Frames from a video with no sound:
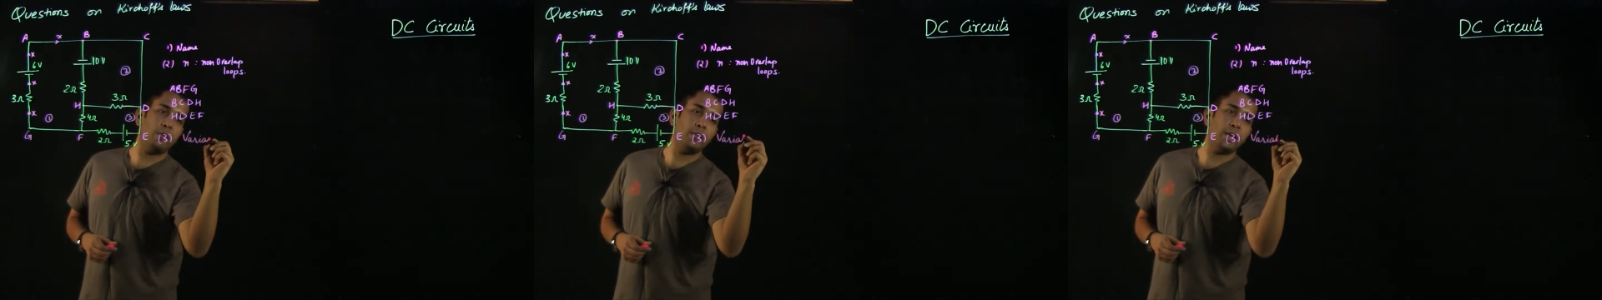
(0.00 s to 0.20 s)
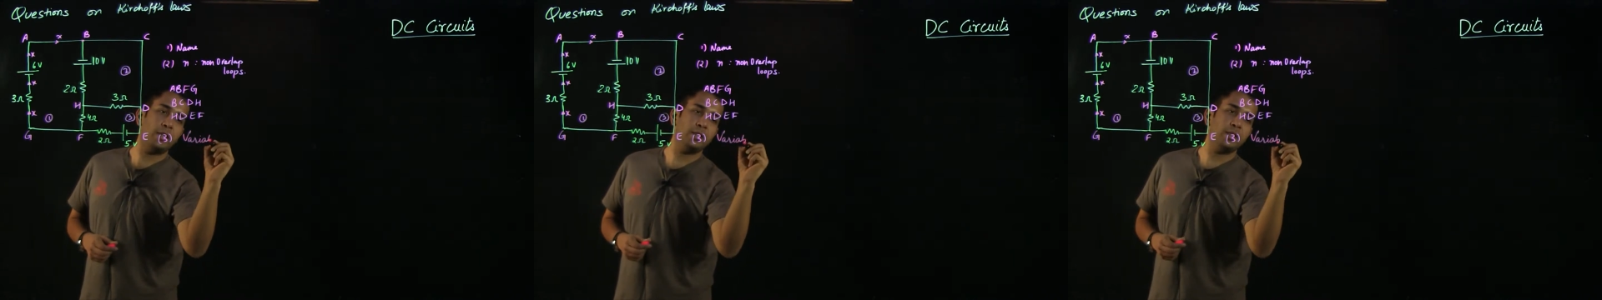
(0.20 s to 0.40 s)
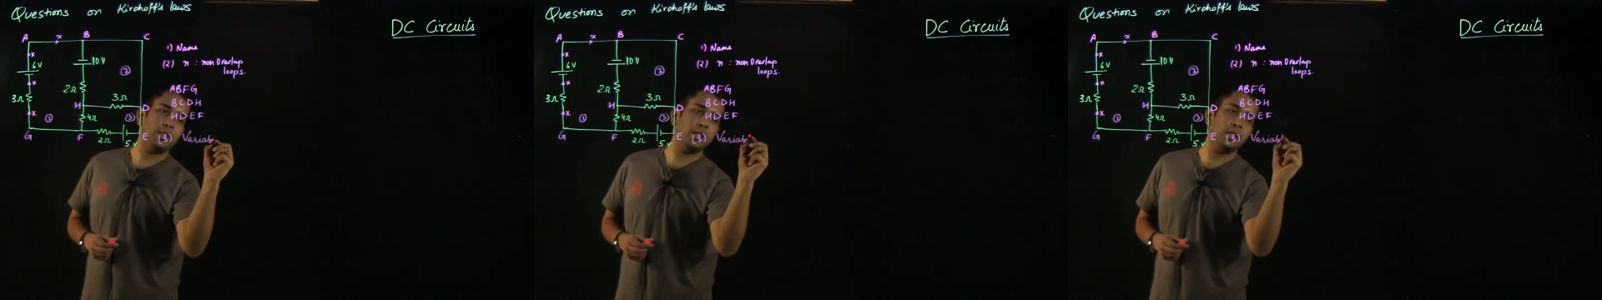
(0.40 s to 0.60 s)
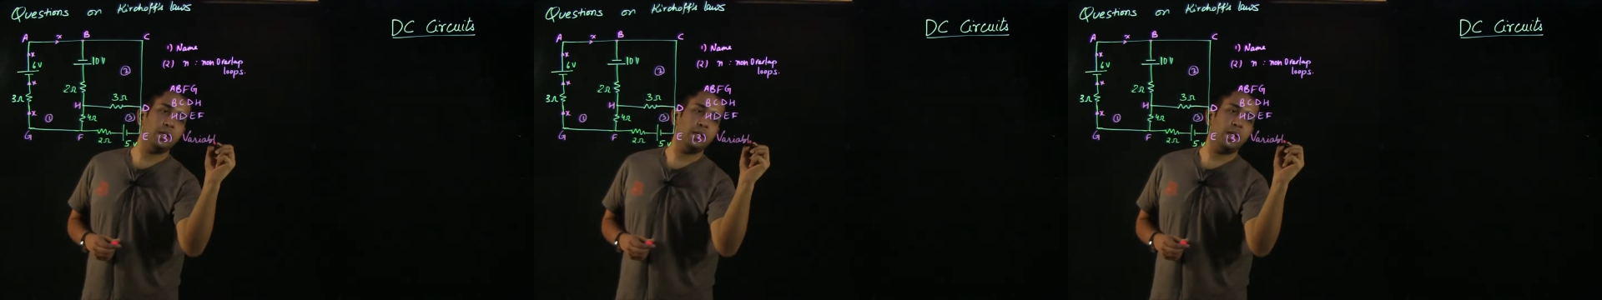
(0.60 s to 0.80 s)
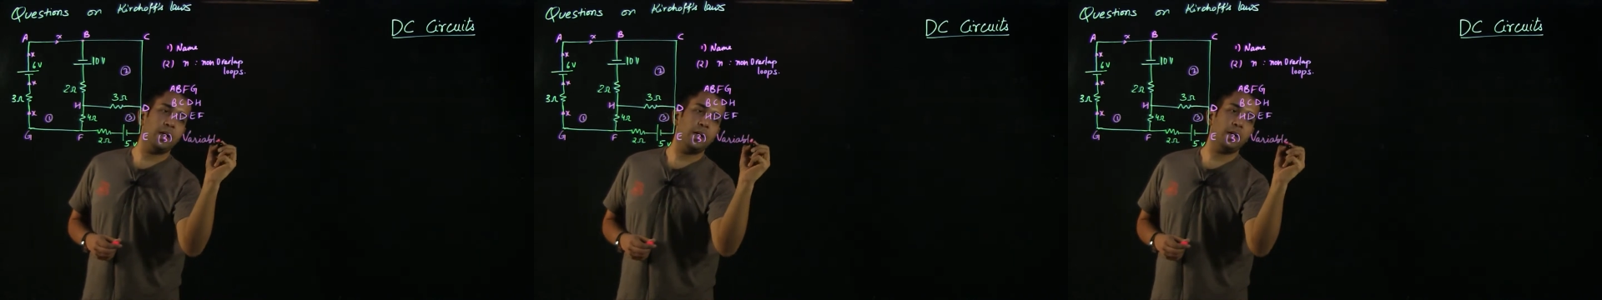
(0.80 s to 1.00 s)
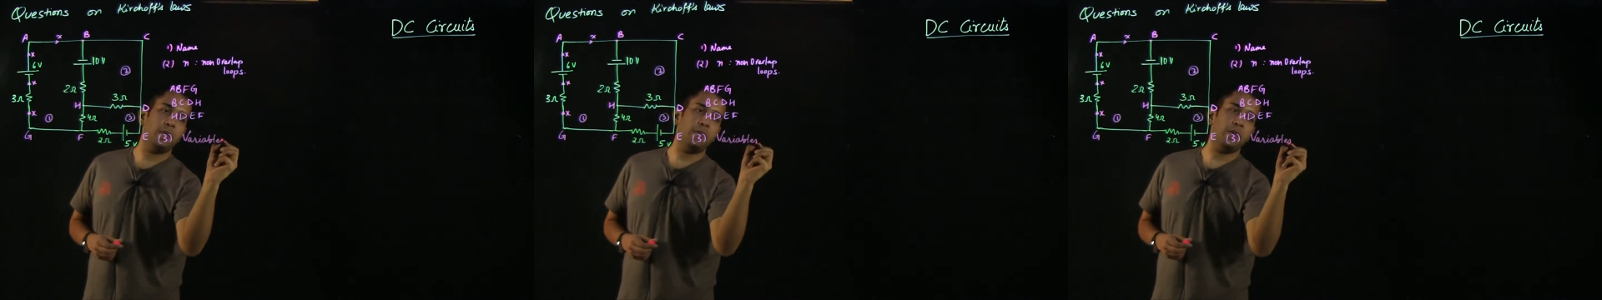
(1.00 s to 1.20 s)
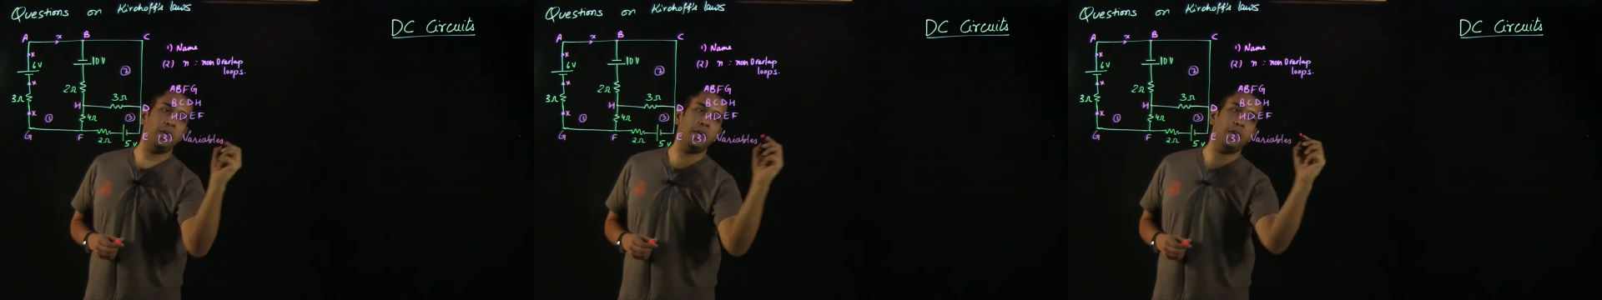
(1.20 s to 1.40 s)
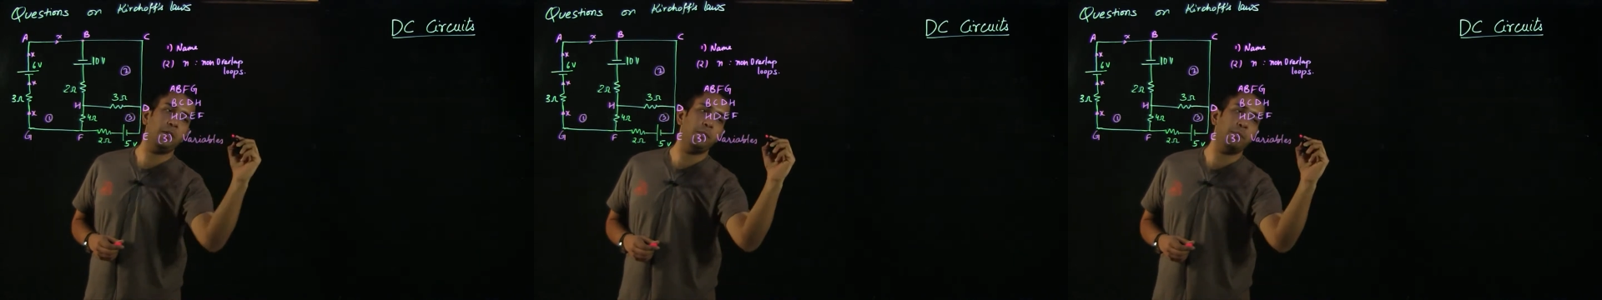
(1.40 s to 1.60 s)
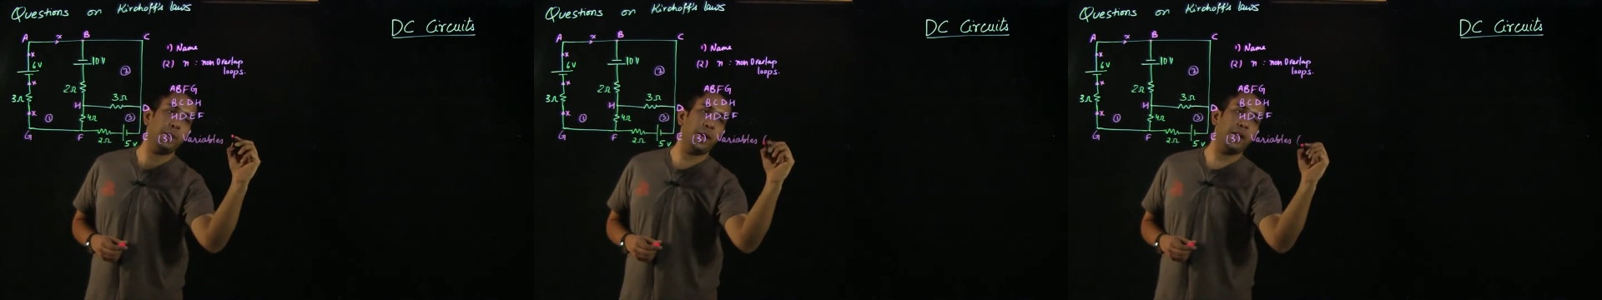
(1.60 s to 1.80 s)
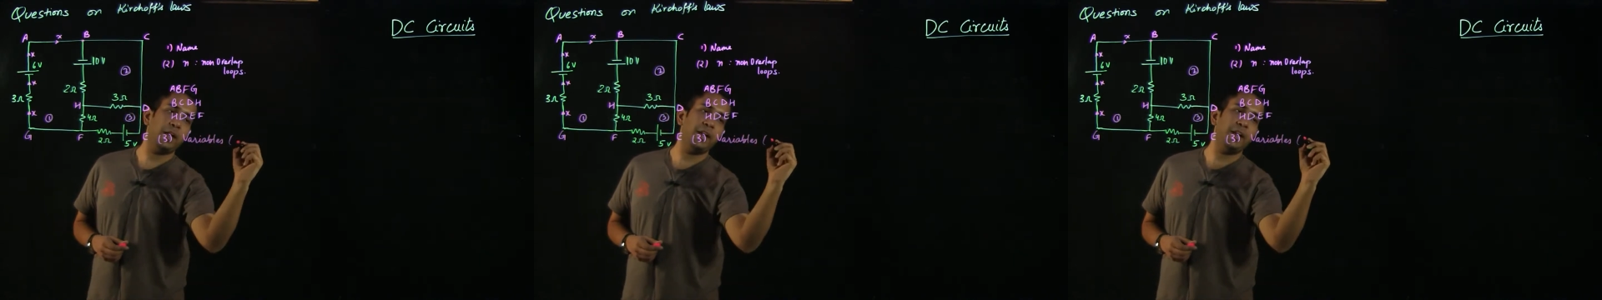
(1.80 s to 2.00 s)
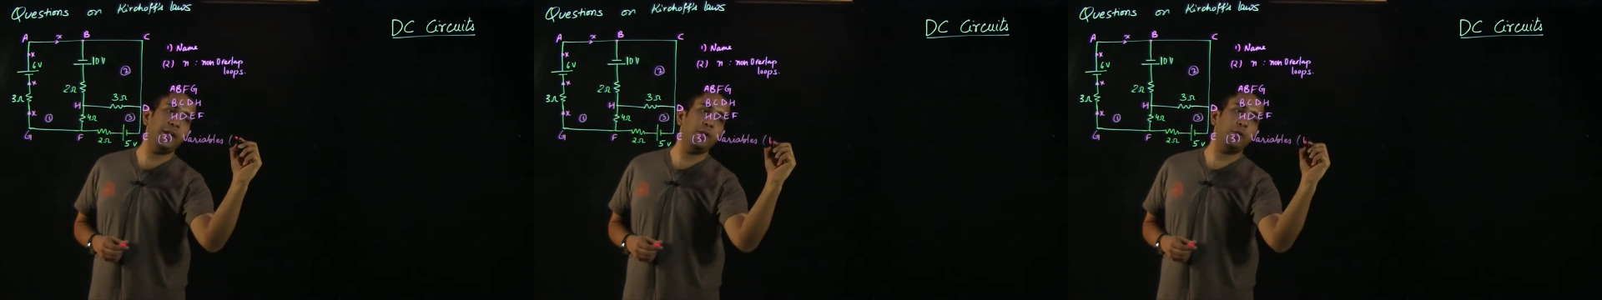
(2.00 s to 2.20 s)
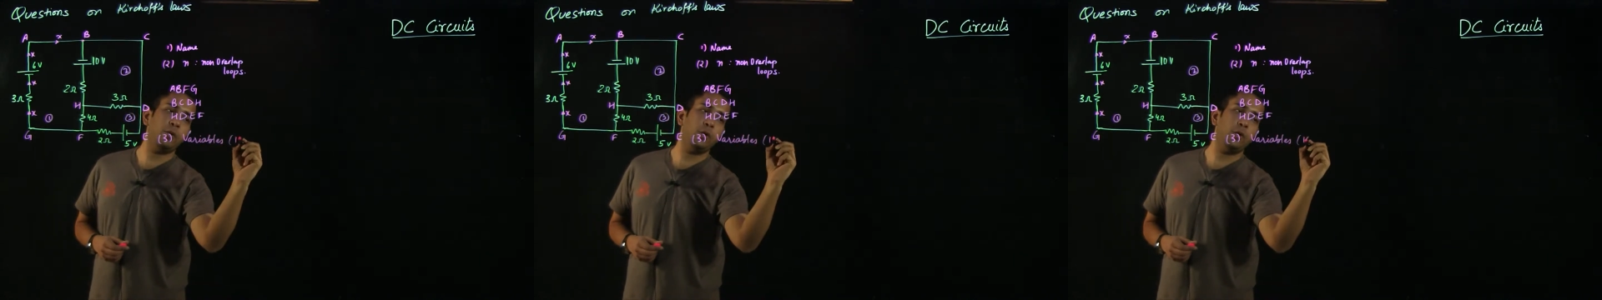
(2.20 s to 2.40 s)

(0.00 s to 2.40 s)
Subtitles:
mentioned that we might need to